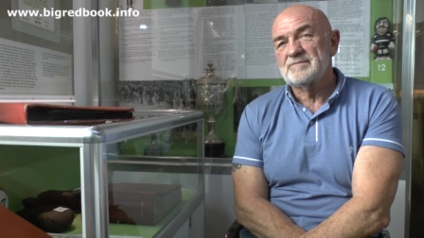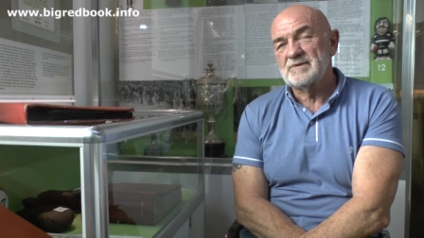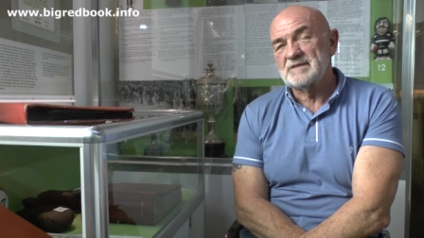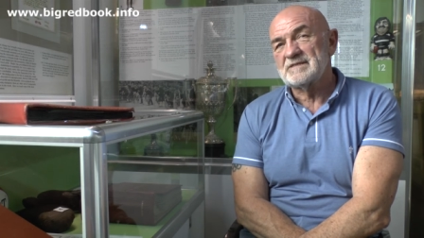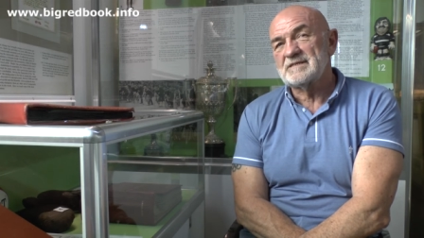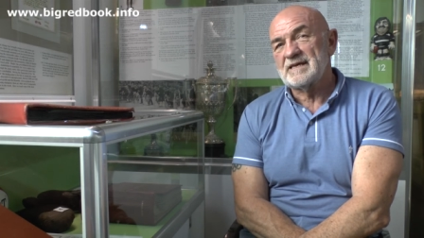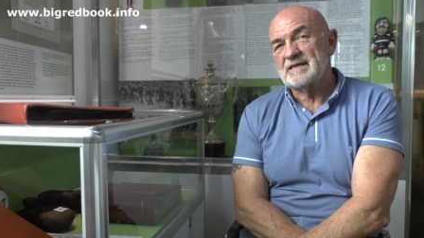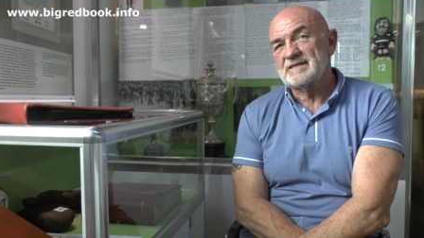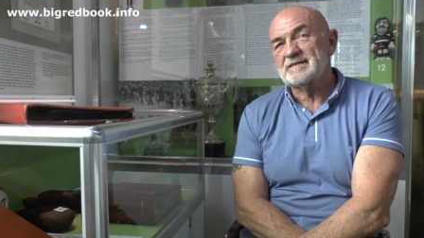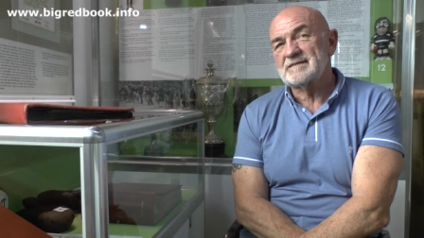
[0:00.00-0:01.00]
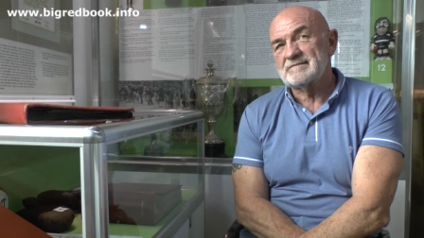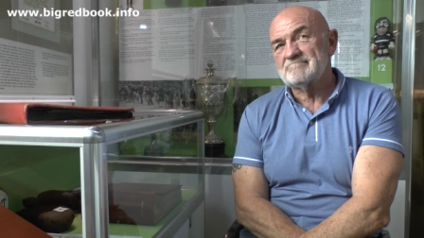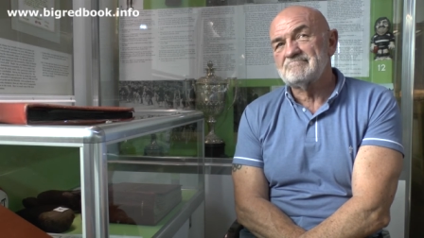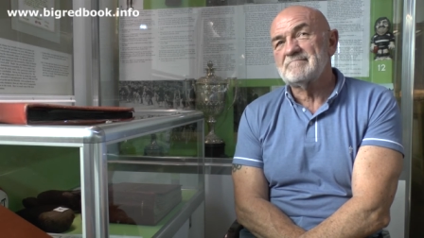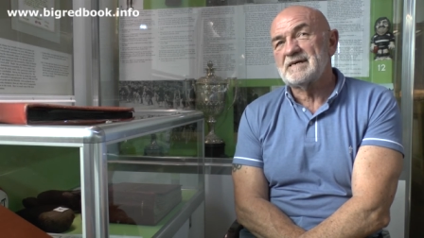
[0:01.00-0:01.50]
Amazing day that
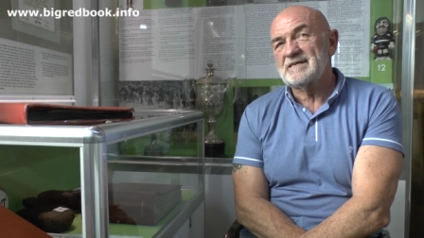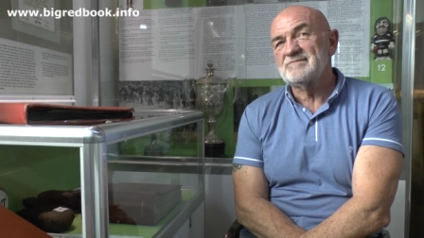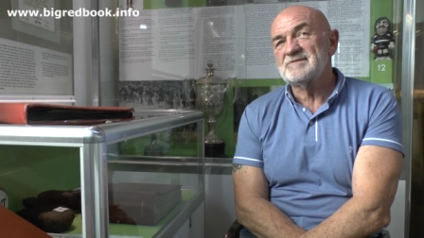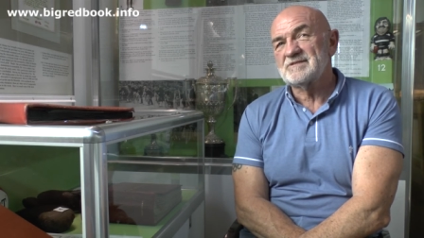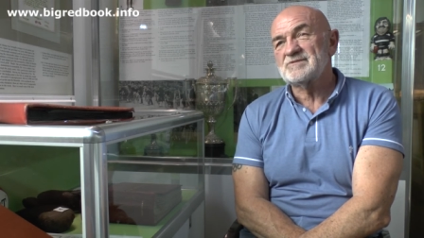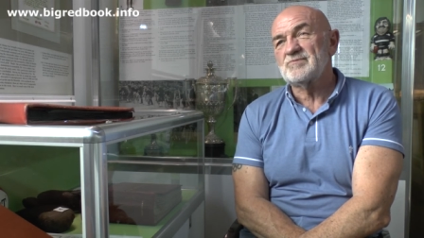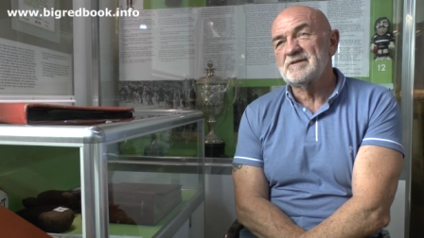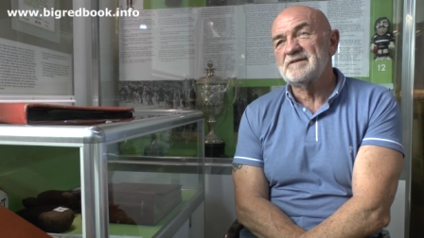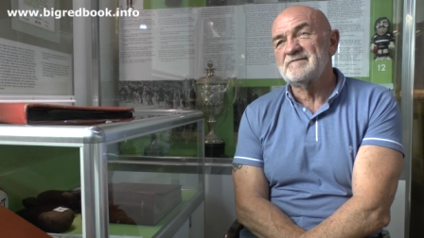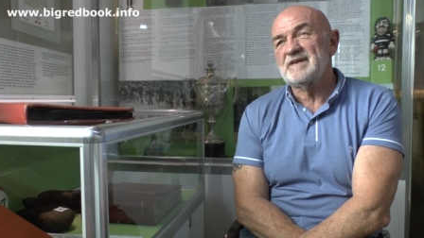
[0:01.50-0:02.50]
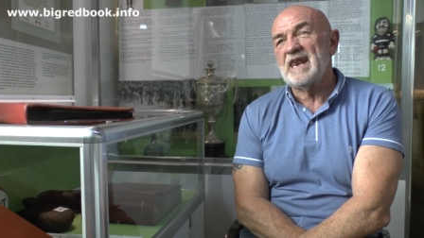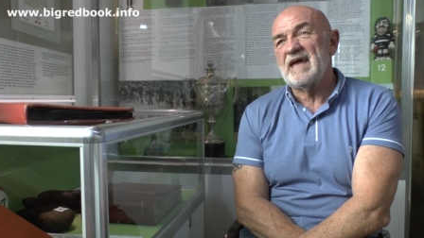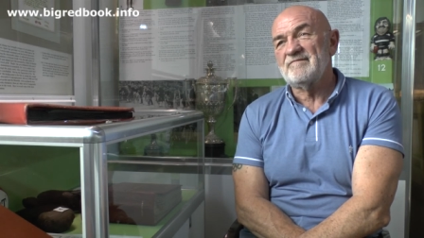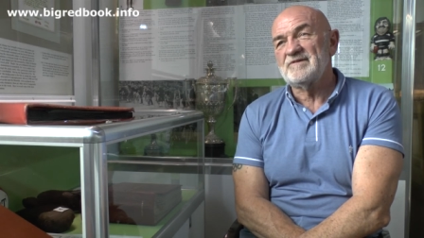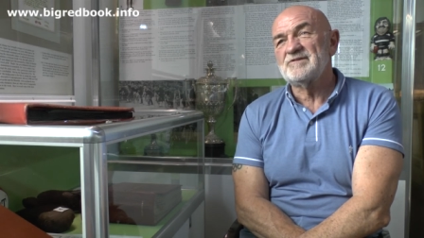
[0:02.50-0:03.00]
I was just one of
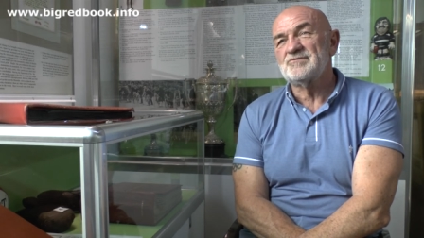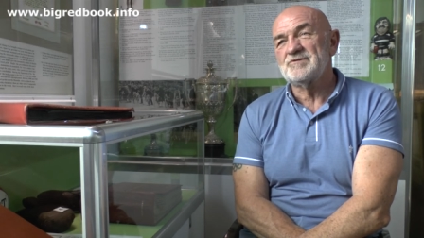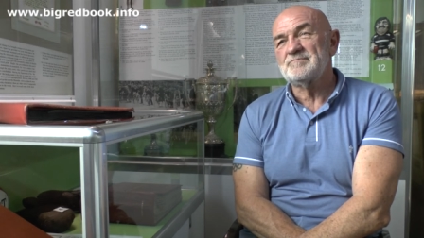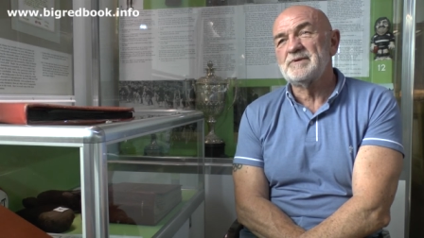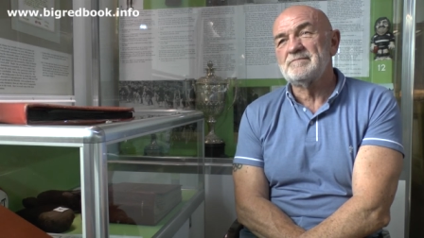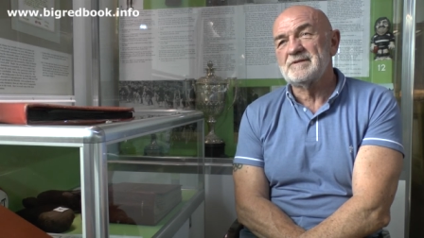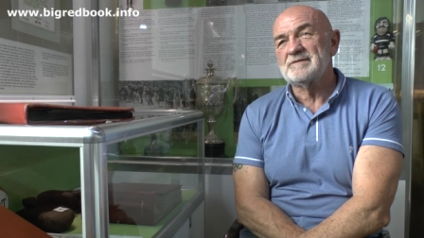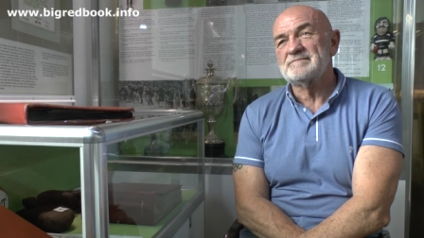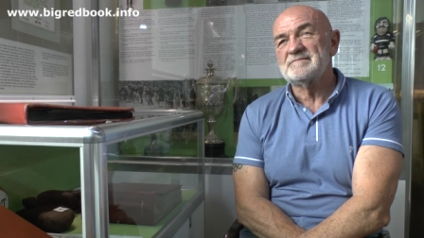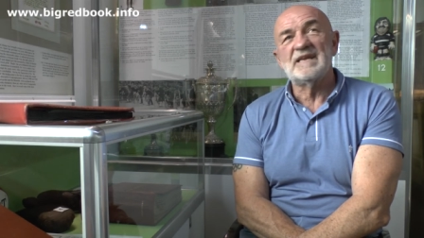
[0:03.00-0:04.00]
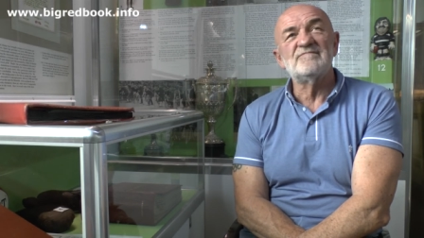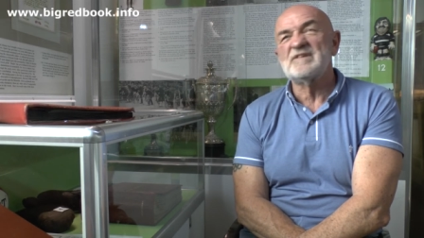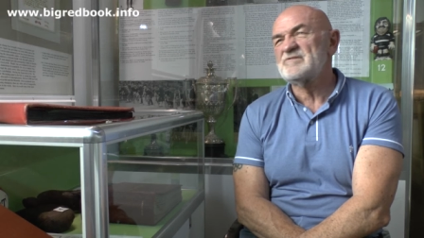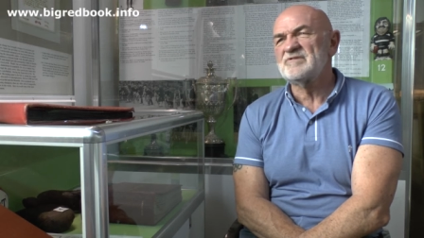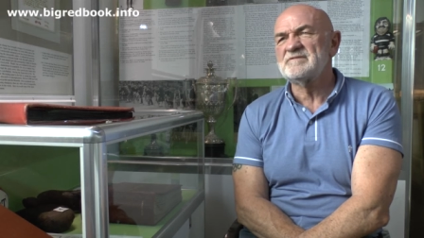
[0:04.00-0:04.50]
1,100 people,
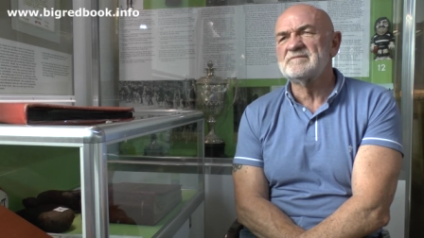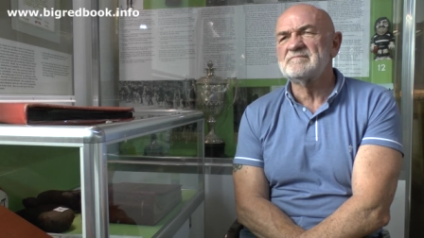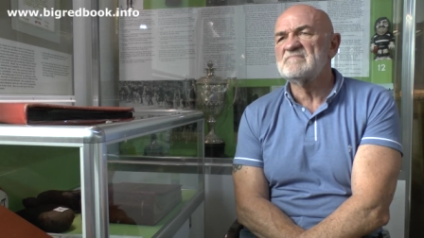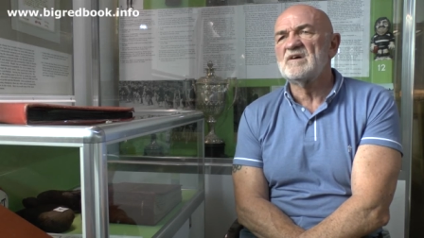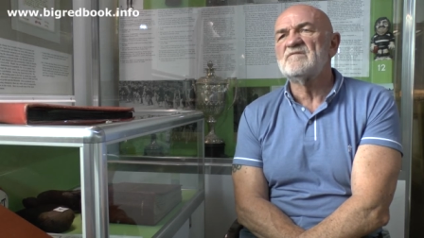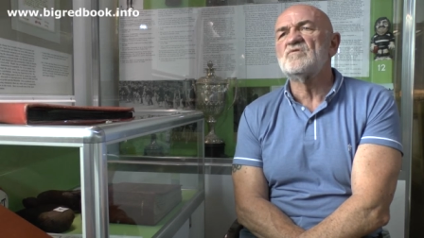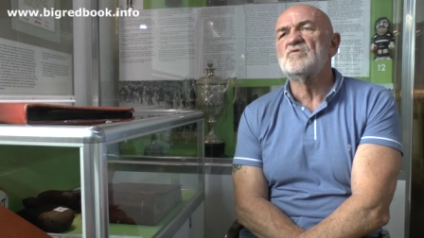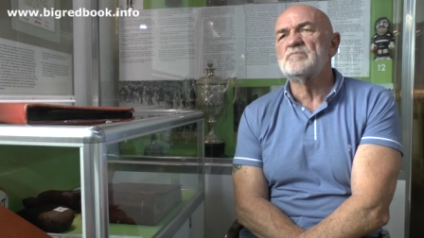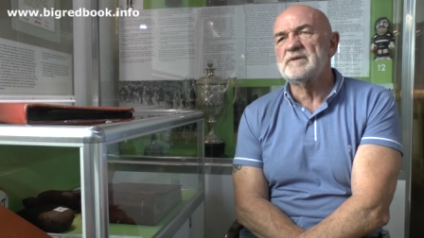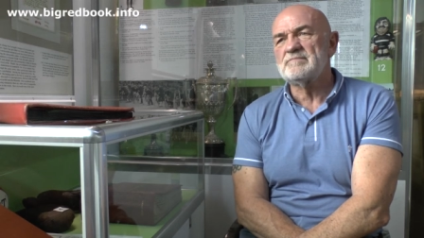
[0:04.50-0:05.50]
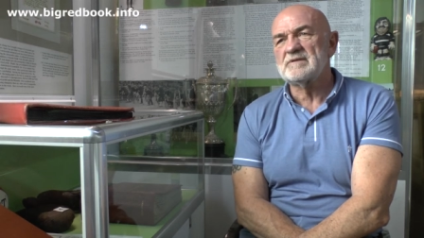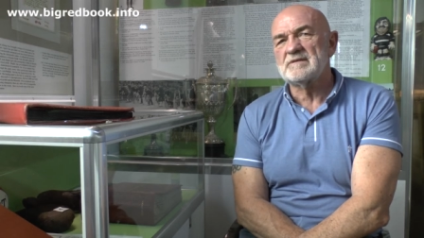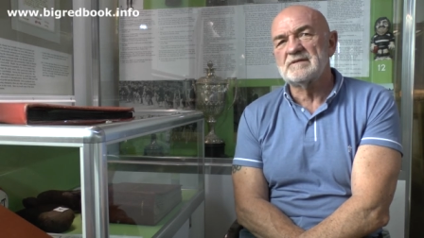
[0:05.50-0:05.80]
1,104 people.